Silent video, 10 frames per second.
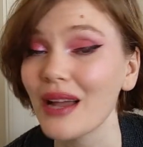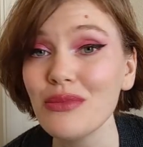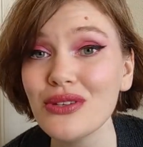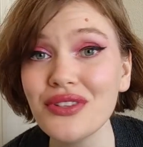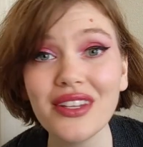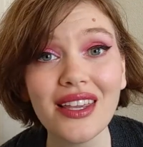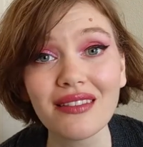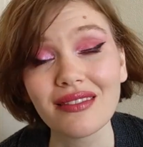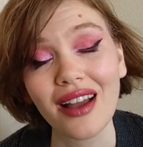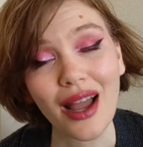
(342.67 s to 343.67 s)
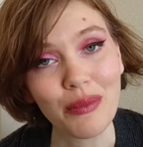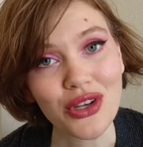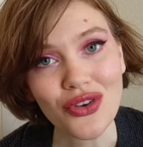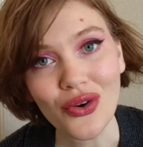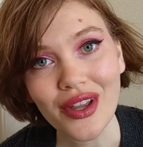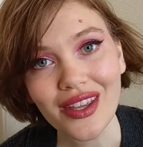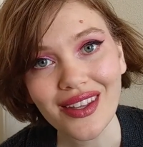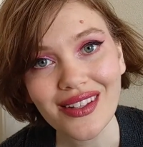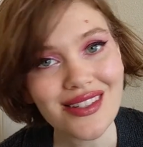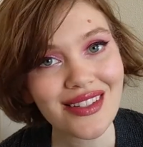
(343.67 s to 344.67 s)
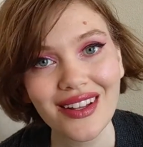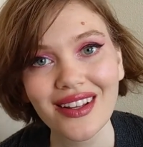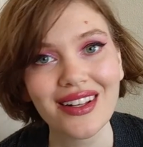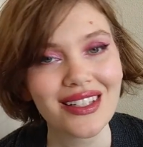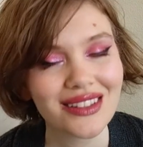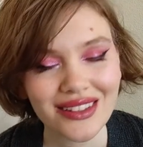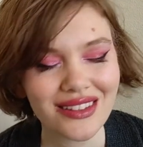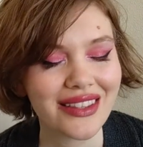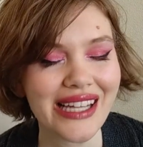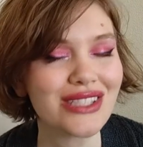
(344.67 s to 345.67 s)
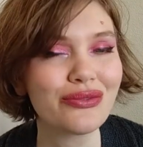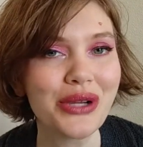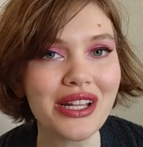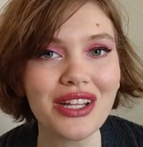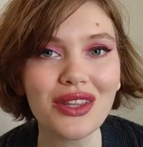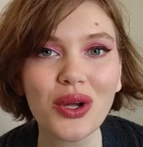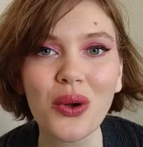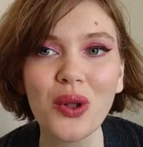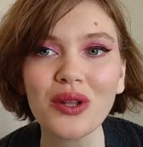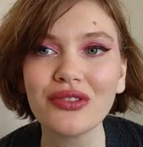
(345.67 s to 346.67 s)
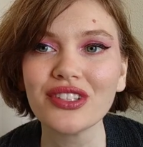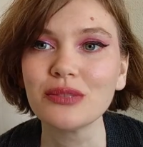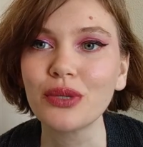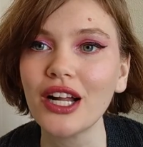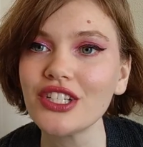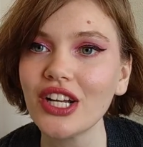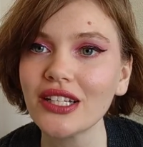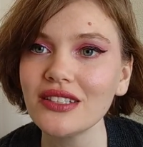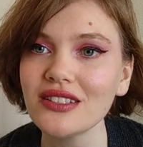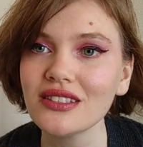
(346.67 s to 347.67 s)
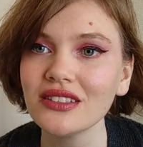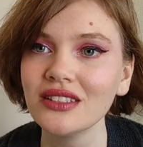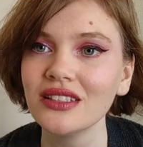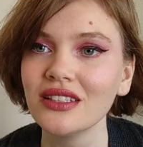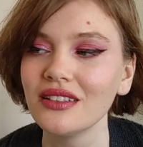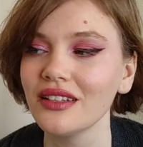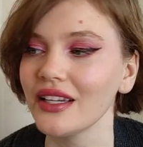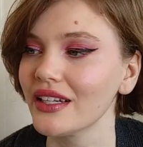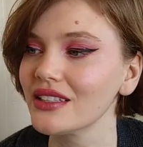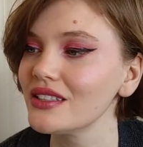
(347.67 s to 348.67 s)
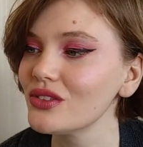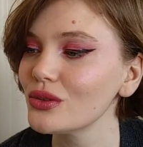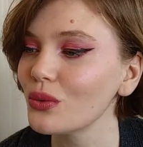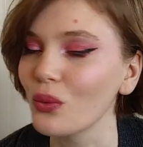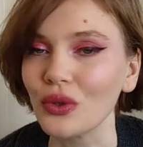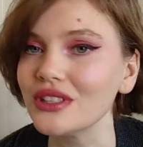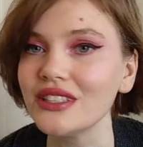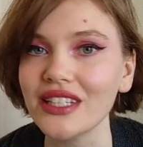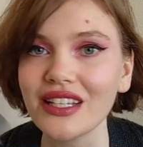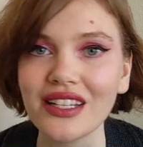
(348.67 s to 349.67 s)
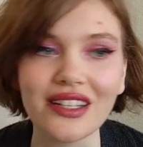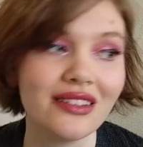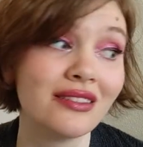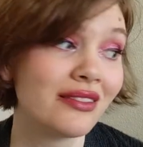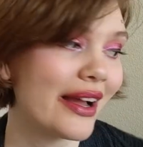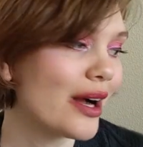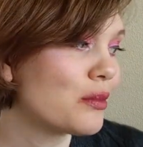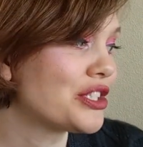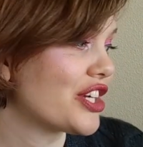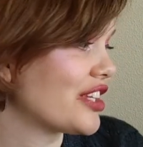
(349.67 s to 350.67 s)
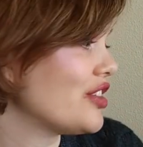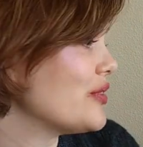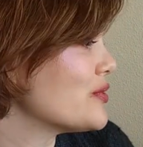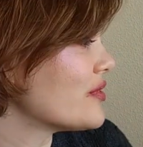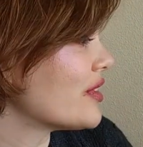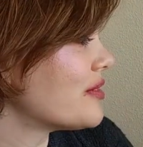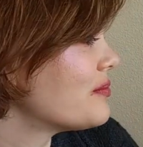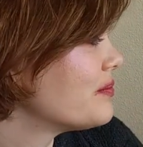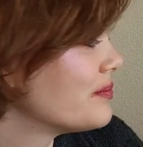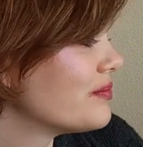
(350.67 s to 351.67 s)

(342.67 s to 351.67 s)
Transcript: I'm using it. I'm enjoying it. That's really the goal of this project, and we'll see how much I can use of it.